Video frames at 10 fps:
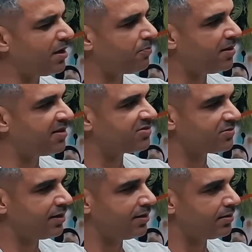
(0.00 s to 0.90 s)
players
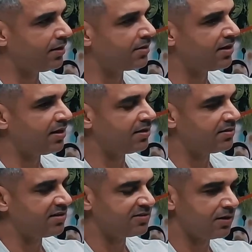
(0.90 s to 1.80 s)
in the
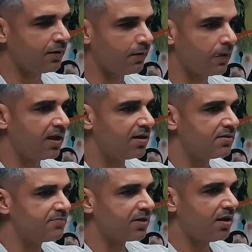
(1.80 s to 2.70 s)
industry.
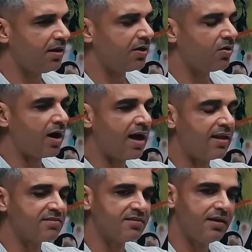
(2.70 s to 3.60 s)
Clinico,
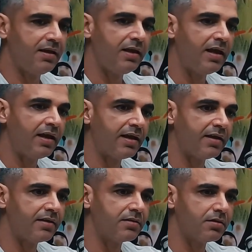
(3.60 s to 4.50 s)
Galaxy,
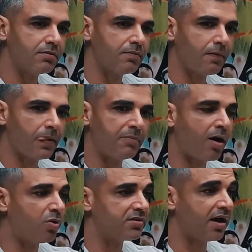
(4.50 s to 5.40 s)
and
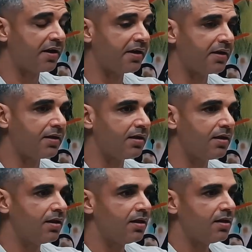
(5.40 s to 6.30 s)
Power Diary.
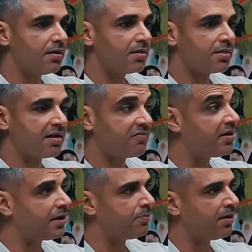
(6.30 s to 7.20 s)
They're
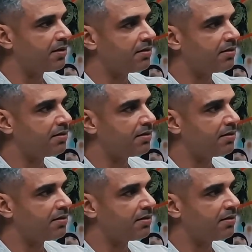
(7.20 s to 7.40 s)
very big.